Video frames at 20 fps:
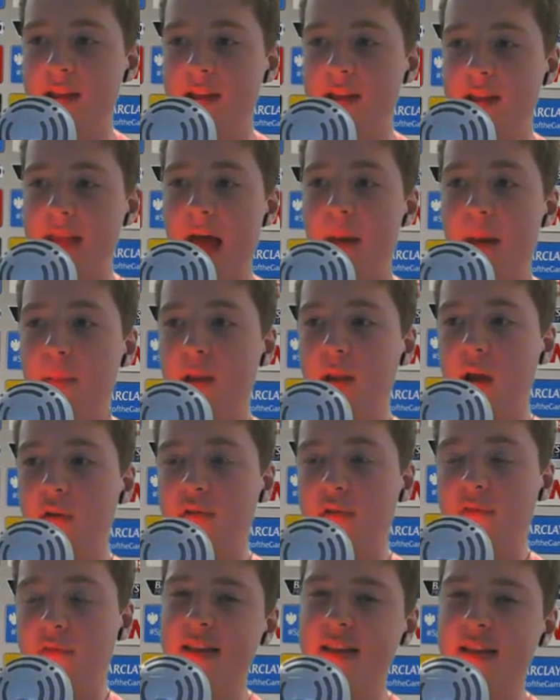down below.
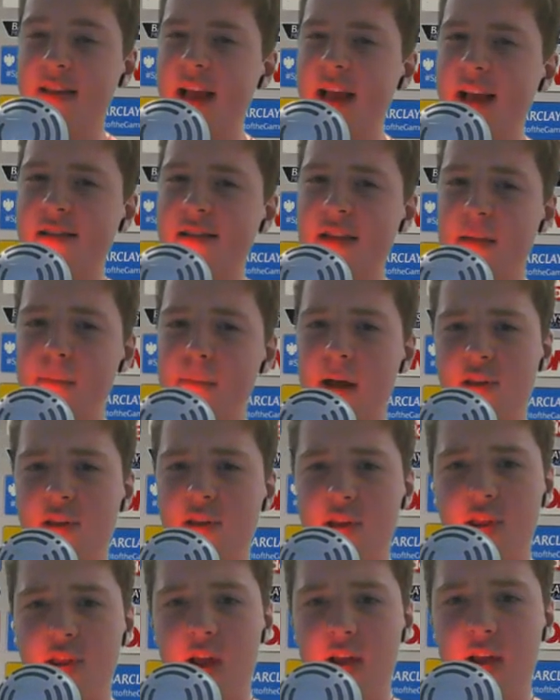Some fantastic
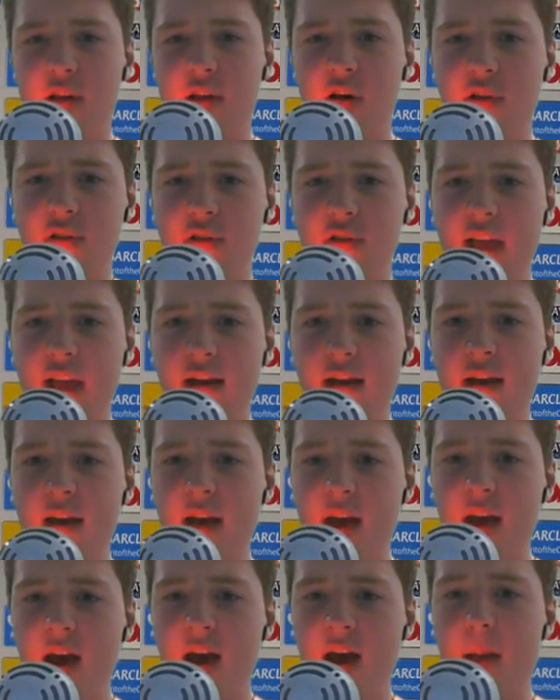Manchester United content,
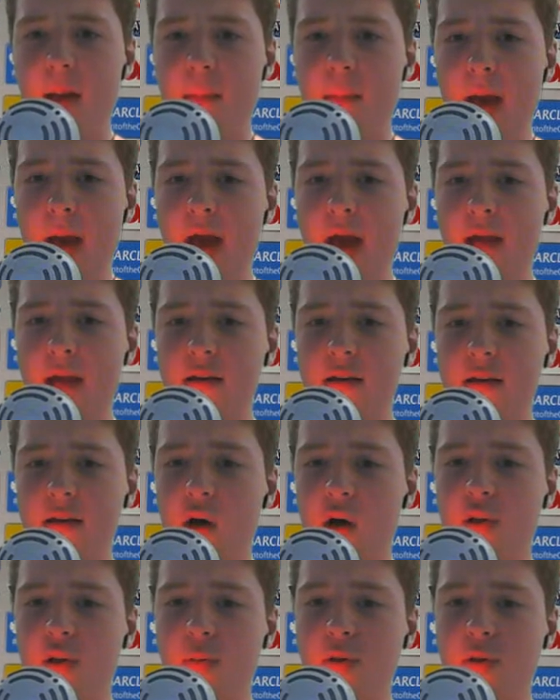and go
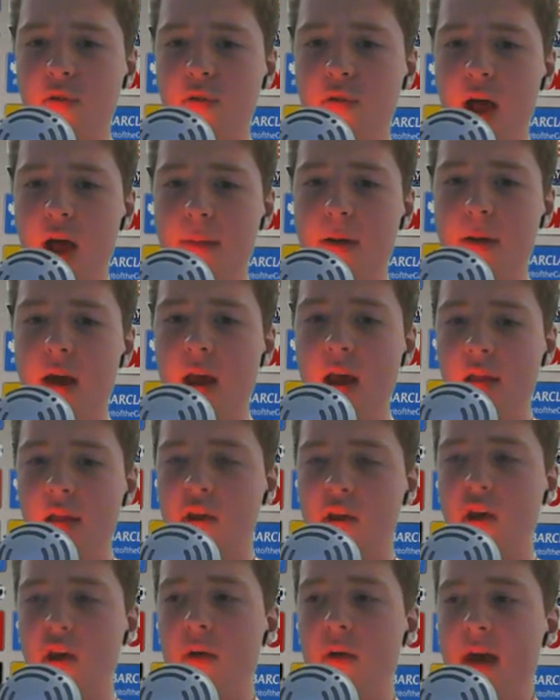and subscribe
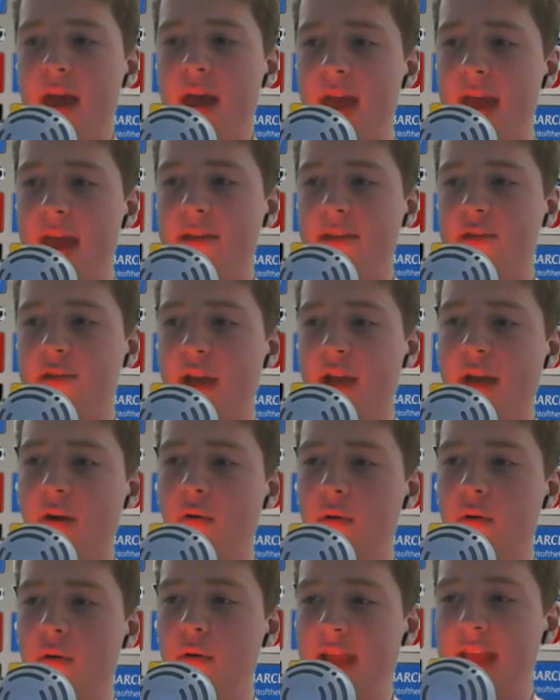to his
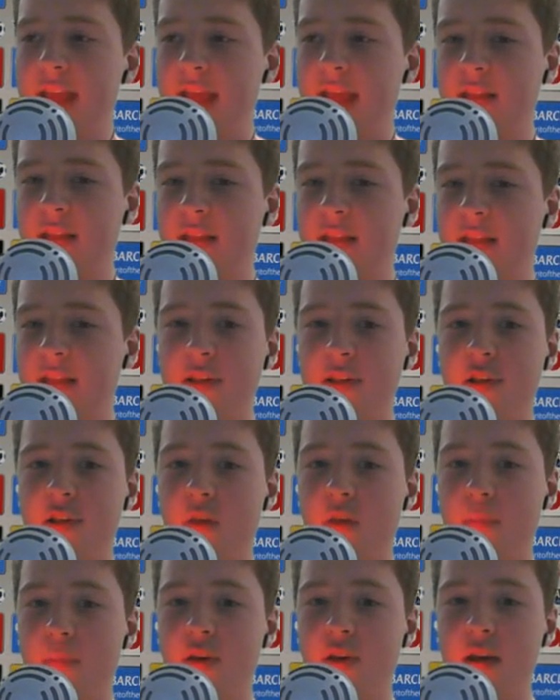channel. Link is in the
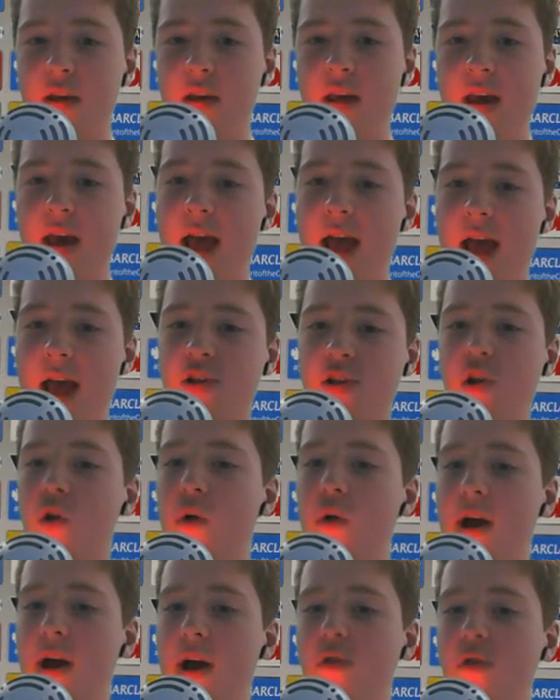description as
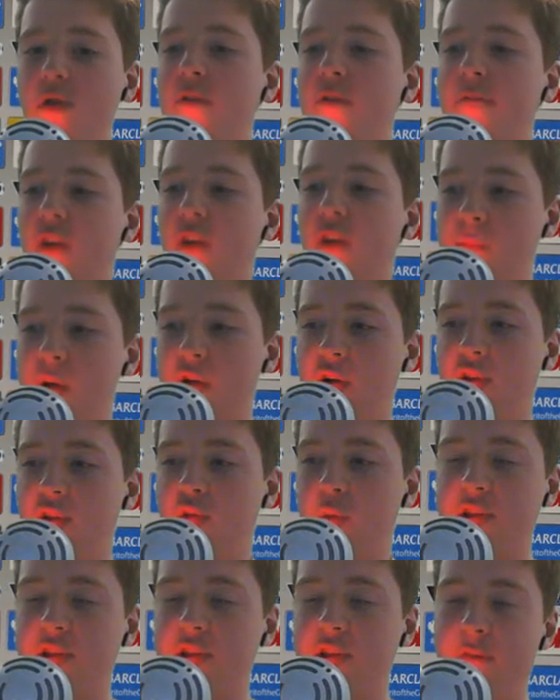always. Also follow me on
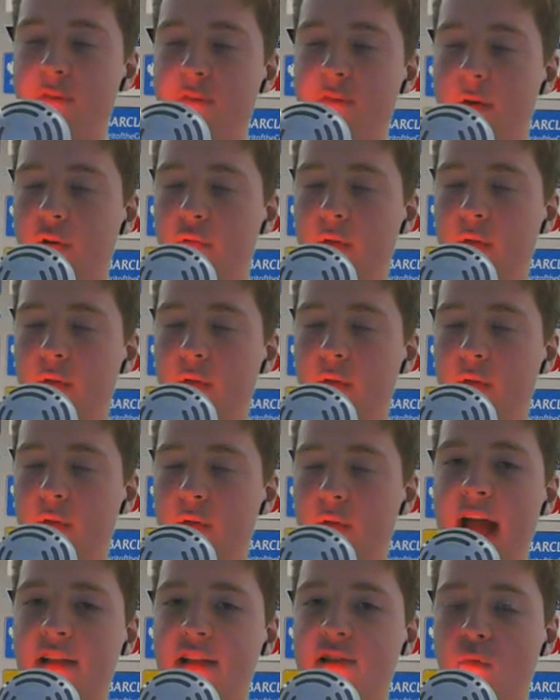Twitter if you haven't already,
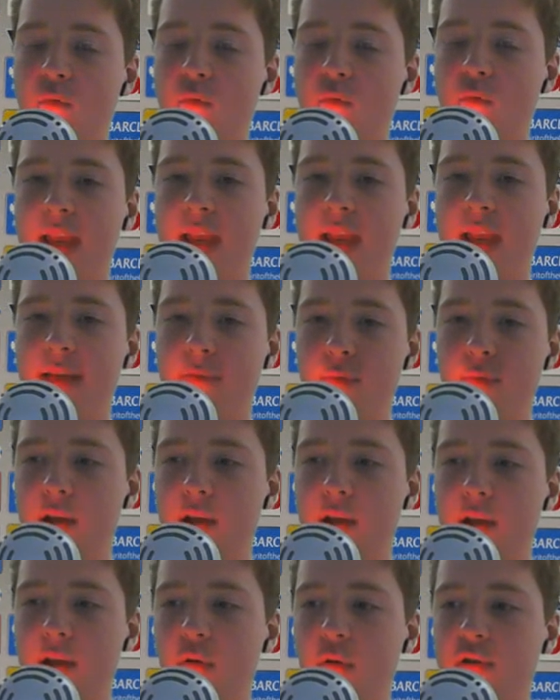at Red Devil
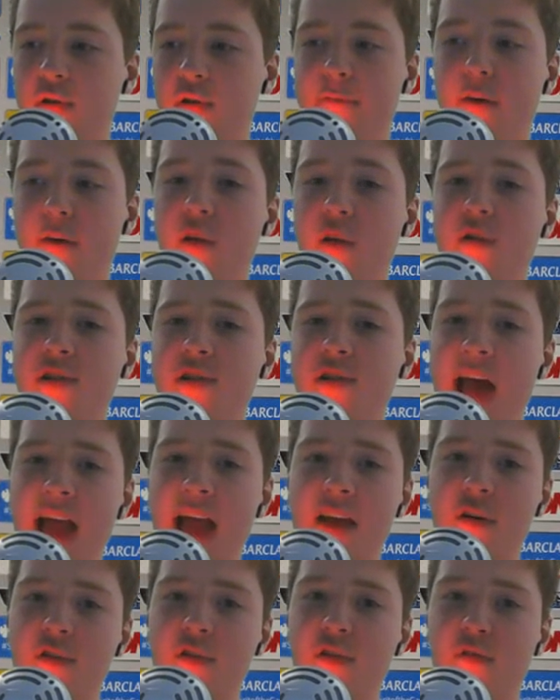Weekly. Also follow
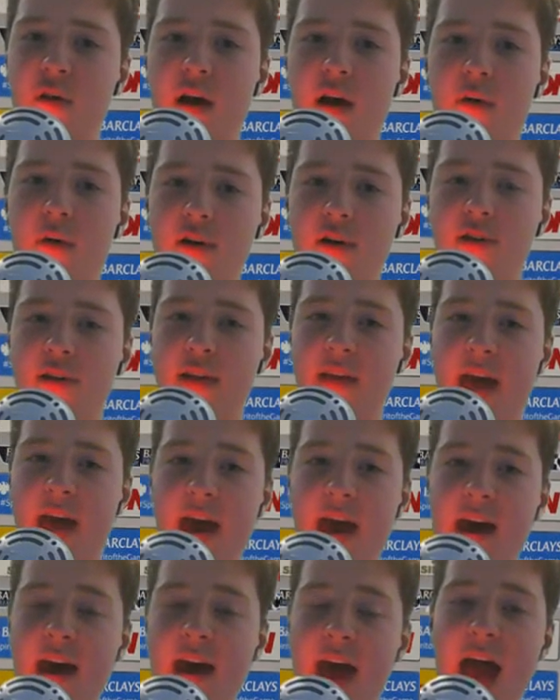Zach on Twitter whilst you're
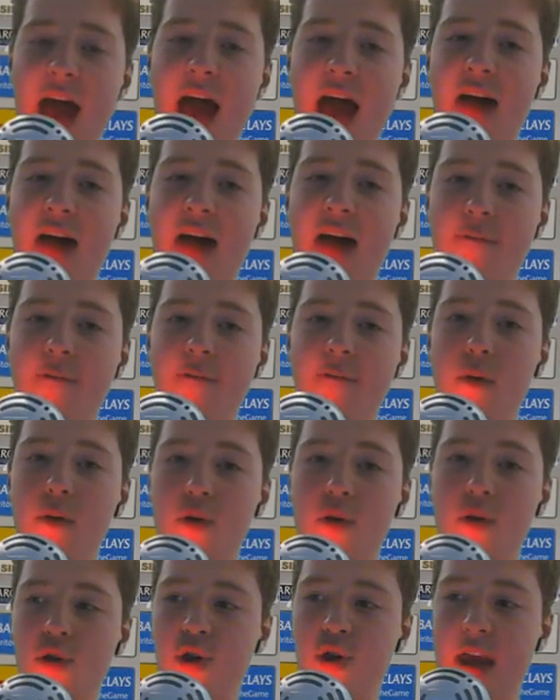there, at the
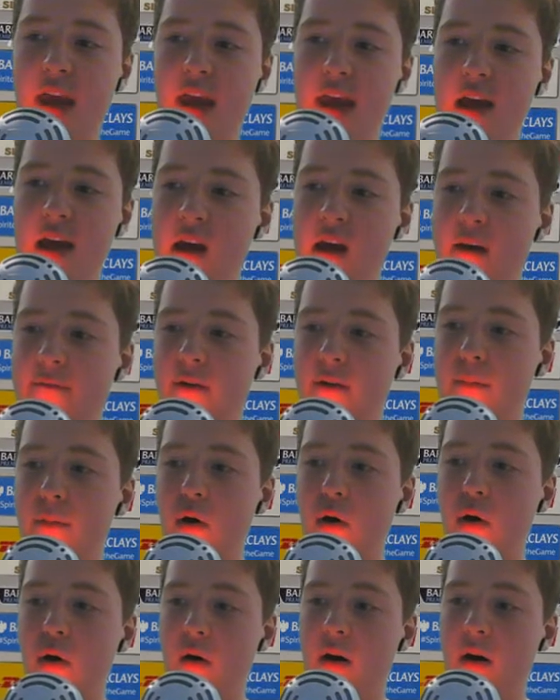Football G, for
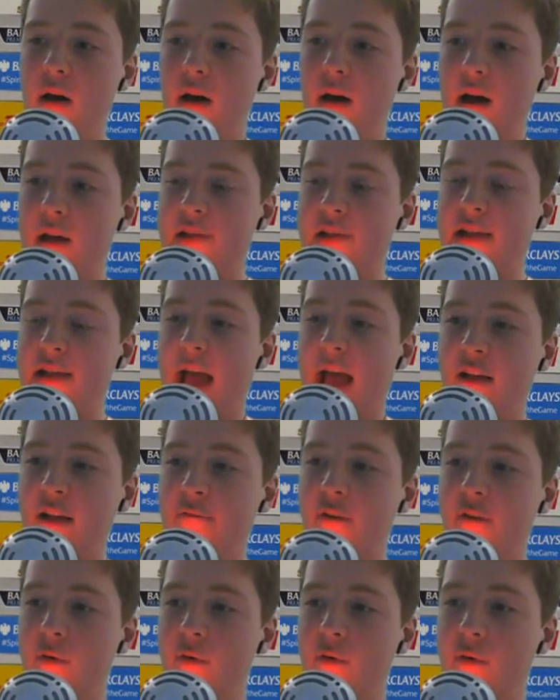more Zach's
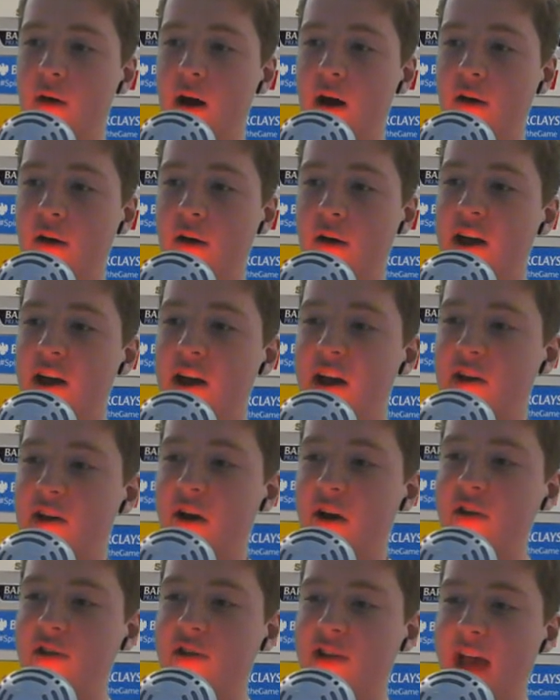Footy World
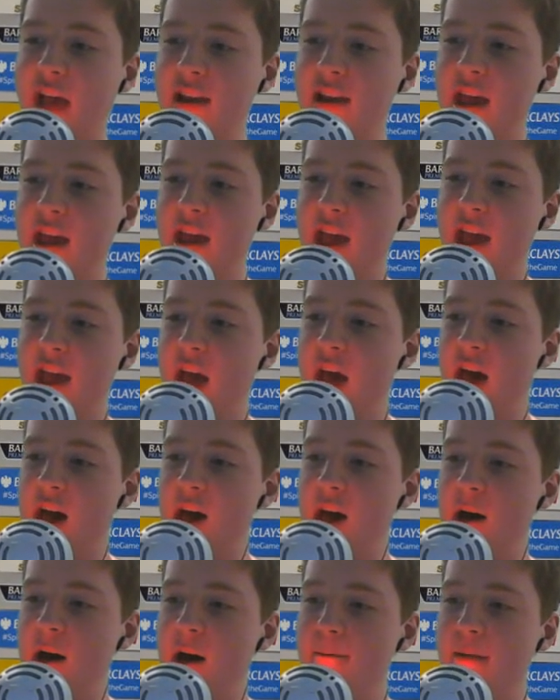content.
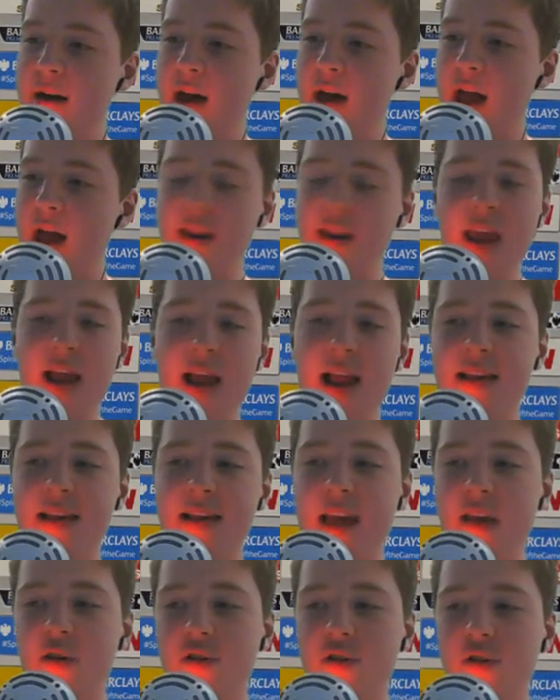And yeah, let's
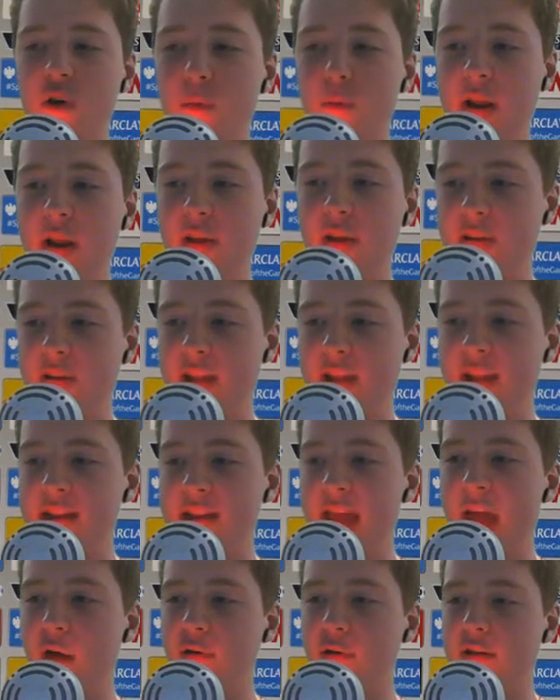get your score predictions in.
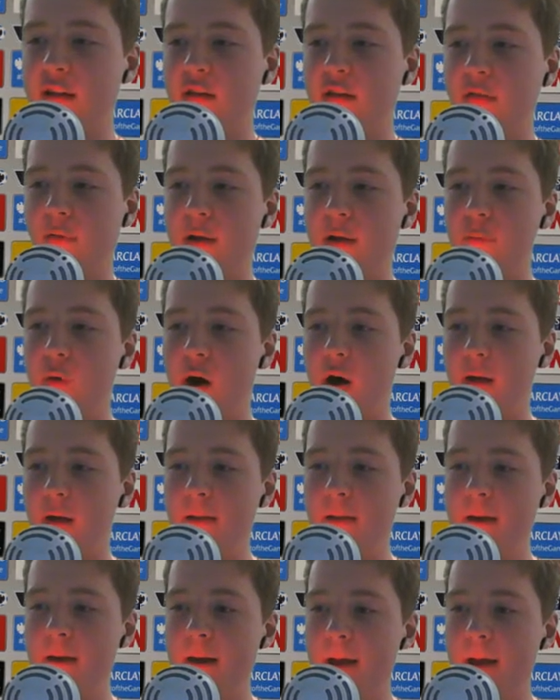Darryl says 3-1.